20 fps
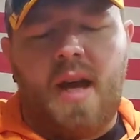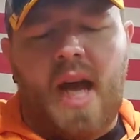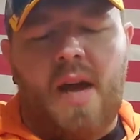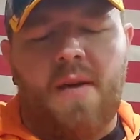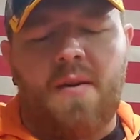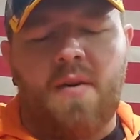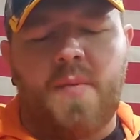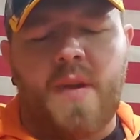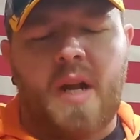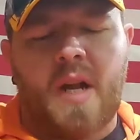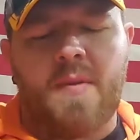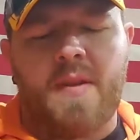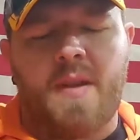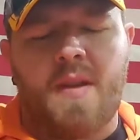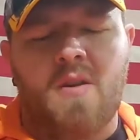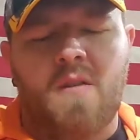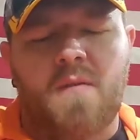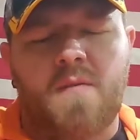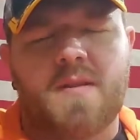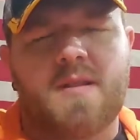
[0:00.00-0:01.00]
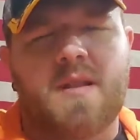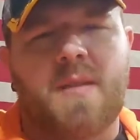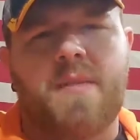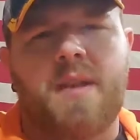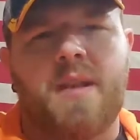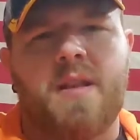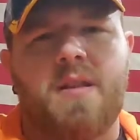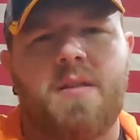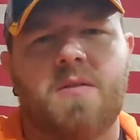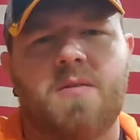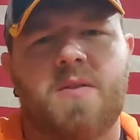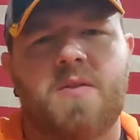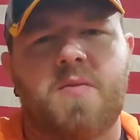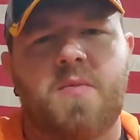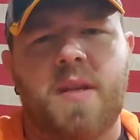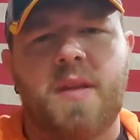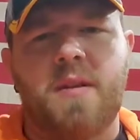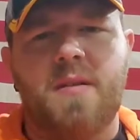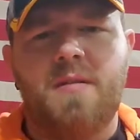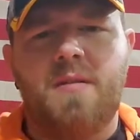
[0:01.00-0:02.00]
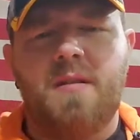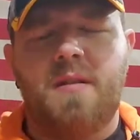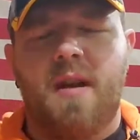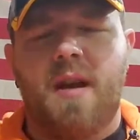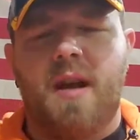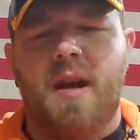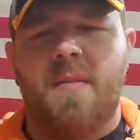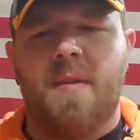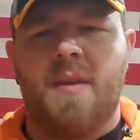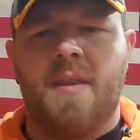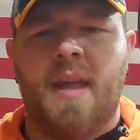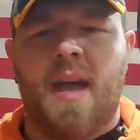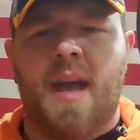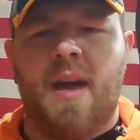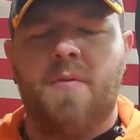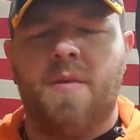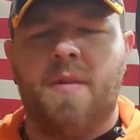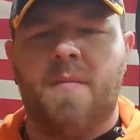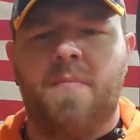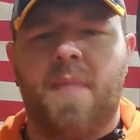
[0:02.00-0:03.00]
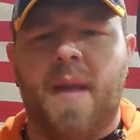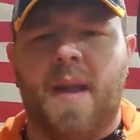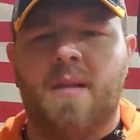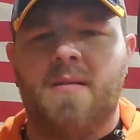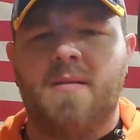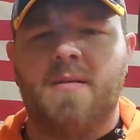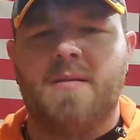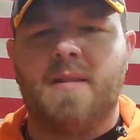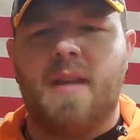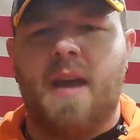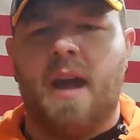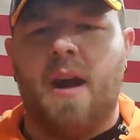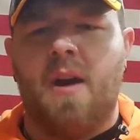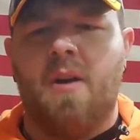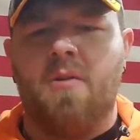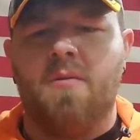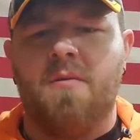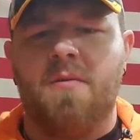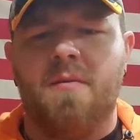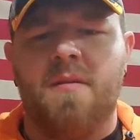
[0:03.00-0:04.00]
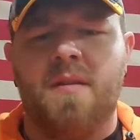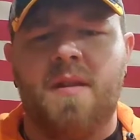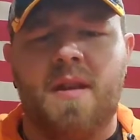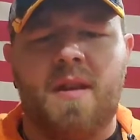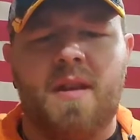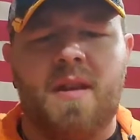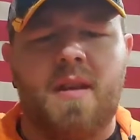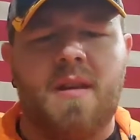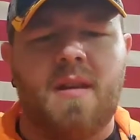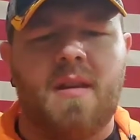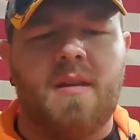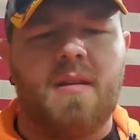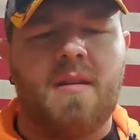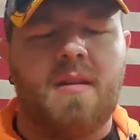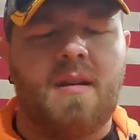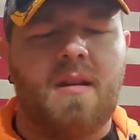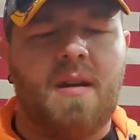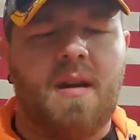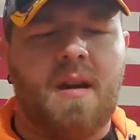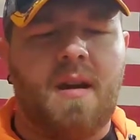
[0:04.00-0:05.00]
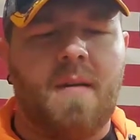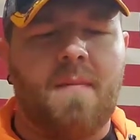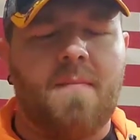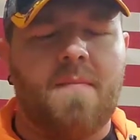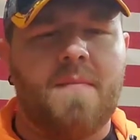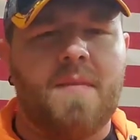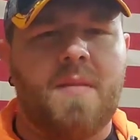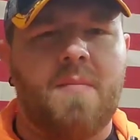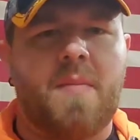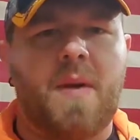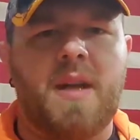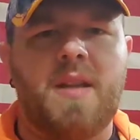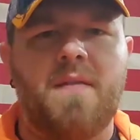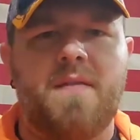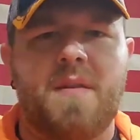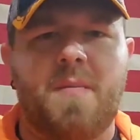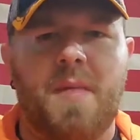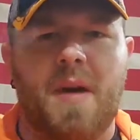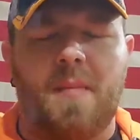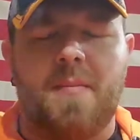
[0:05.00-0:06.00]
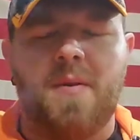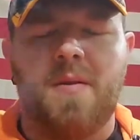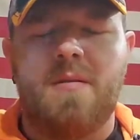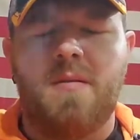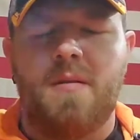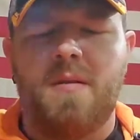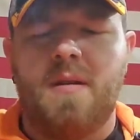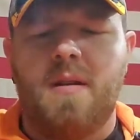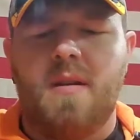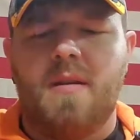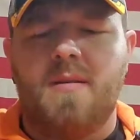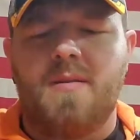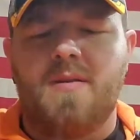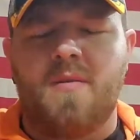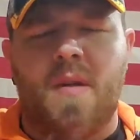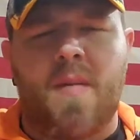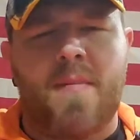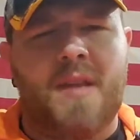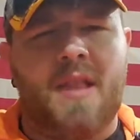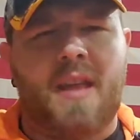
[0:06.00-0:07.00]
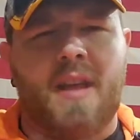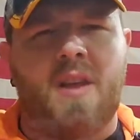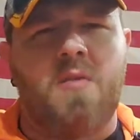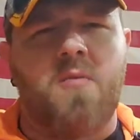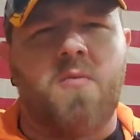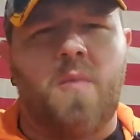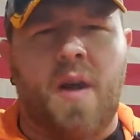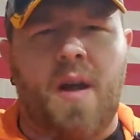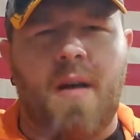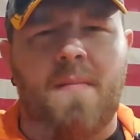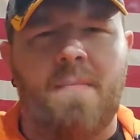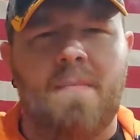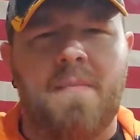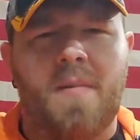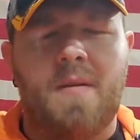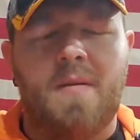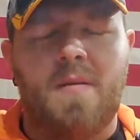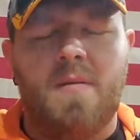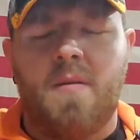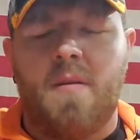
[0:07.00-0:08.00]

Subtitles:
I would probably go for something a little sweeter, and that would balance out the bite of the pepper. So maybe like a rum,